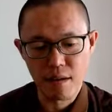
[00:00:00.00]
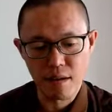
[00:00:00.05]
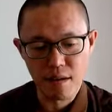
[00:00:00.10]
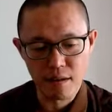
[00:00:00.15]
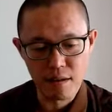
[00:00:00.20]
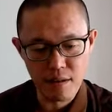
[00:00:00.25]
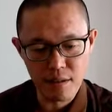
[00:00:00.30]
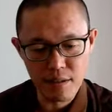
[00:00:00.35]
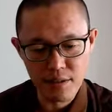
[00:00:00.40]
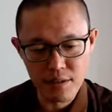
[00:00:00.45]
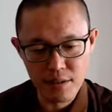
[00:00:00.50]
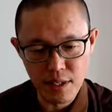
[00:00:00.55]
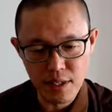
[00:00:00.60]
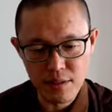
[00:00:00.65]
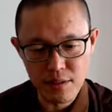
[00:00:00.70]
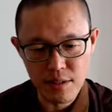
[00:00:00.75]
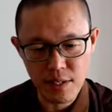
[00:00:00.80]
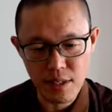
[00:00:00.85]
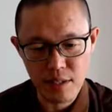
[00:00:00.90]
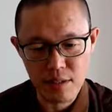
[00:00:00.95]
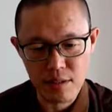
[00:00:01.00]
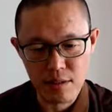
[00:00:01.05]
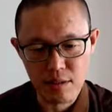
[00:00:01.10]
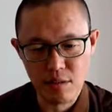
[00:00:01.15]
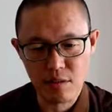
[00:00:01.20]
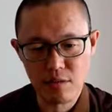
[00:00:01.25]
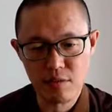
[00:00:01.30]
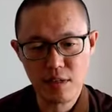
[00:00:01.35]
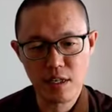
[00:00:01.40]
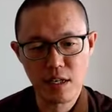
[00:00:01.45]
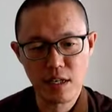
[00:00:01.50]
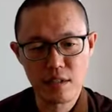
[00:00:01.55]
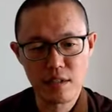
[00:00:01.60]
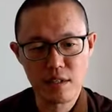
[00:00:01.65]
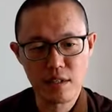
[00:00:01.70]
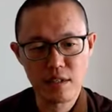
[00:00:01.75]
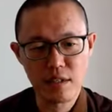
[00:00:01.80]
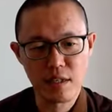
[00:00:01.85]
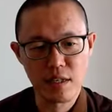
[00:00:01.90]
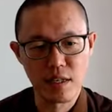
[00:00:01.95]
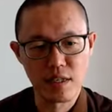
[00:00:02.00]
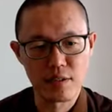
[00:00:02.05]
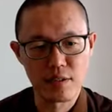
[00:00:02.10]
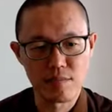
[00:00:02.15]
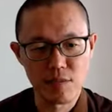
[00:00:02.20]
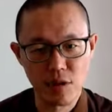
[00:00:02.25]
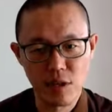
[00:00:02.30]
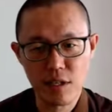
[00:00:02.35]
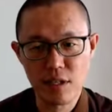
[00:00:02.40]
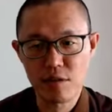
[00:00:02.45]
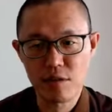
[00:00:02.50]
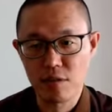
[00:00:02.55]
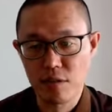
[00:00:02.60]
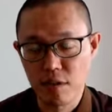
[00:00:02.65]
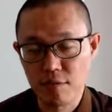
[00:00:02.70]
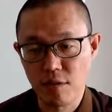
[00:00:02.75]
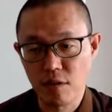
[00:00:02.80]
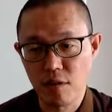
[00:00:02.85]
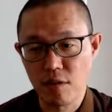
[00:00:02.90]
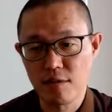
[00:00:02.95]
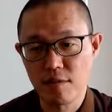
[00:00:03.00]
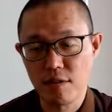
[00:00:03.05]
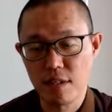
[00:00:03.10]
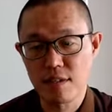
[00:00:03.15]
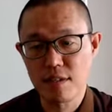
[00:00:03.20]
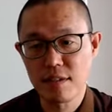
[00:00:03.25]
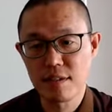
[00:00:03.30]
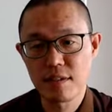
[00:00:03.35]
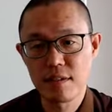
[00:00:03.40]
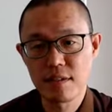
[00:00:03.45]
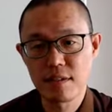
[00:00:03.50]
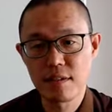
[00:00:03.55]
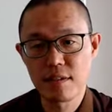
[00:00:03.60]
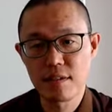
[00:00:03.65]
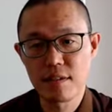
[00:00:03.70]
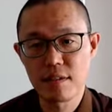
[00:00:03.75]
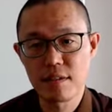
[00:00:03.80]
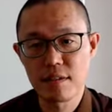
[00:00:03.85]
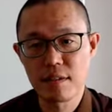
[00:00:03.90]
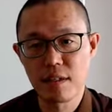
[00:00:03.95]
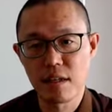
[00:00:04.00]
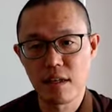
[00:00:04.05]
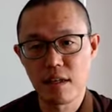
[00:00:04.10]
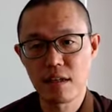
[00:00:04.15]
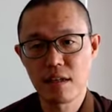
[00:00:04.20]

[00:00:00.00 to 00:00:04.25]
It's just that the COVID-19 has brought it to the forefront. Yeah.